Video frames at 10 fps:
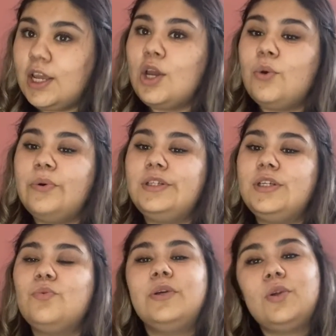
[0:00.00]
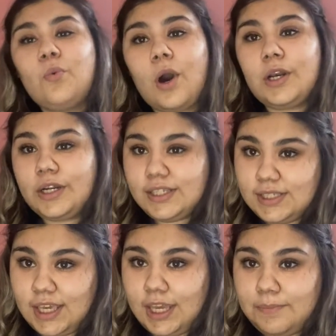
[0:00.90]
which is when the water
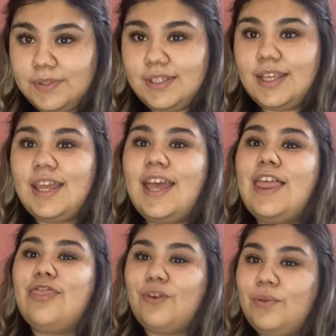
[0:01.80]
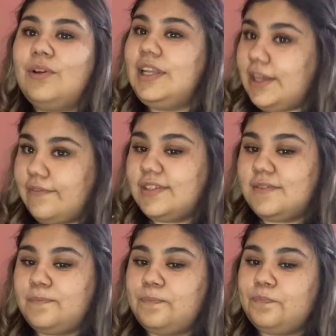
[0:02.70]
escapes through the leaves.
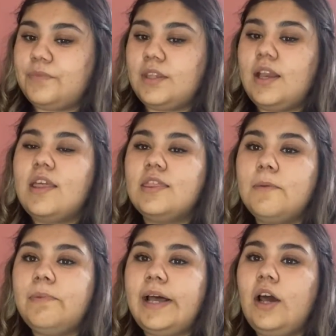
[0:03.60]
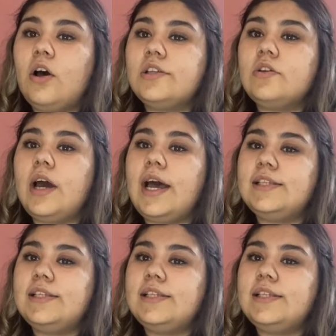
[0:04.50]
The plant also has a